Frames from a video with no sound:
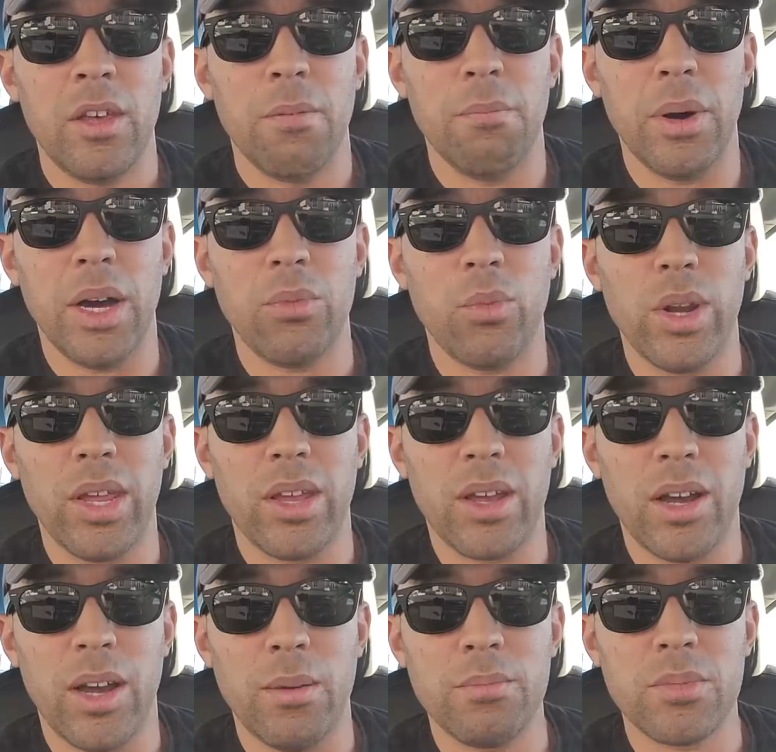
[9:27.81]
But when it
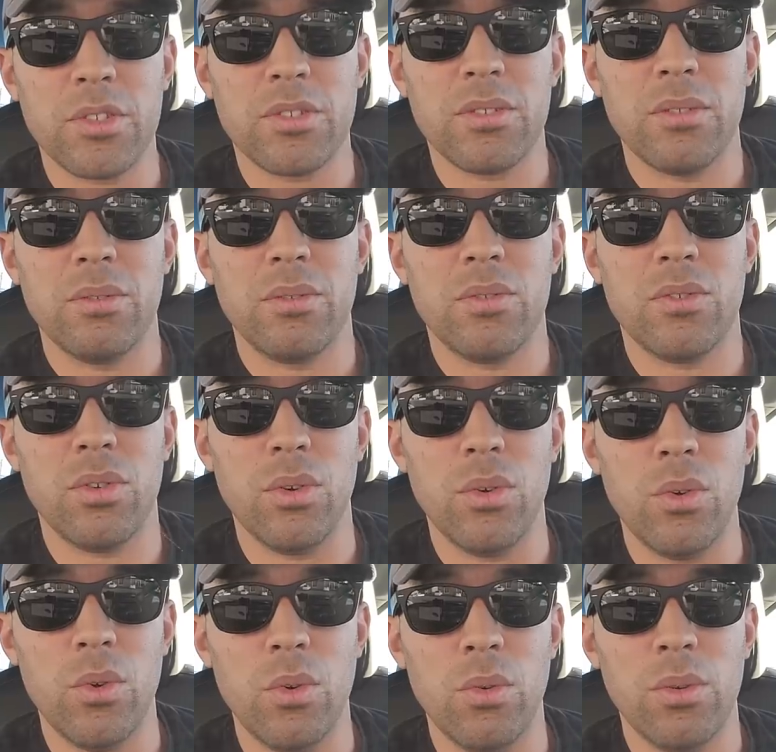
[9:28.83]
comes
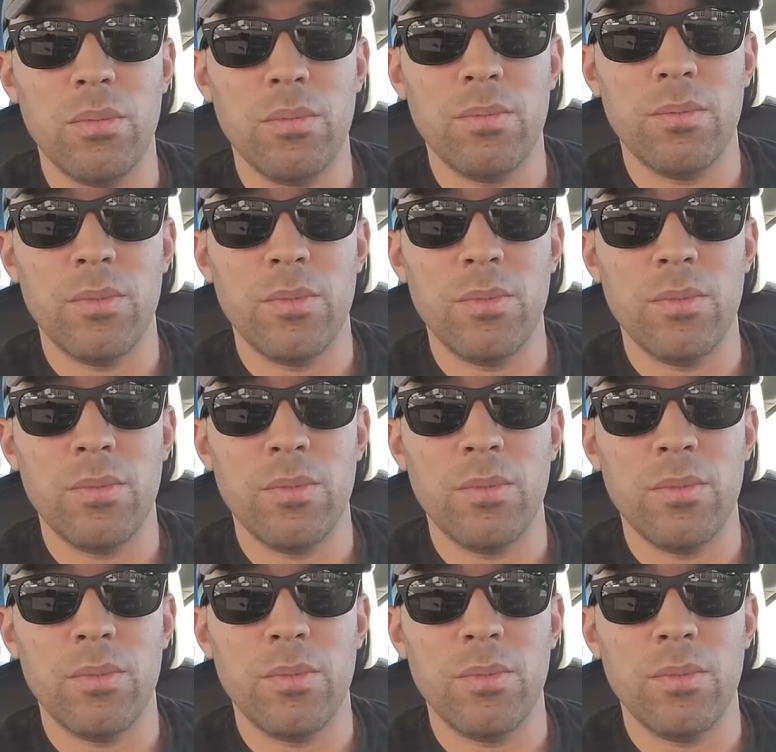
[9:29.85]
to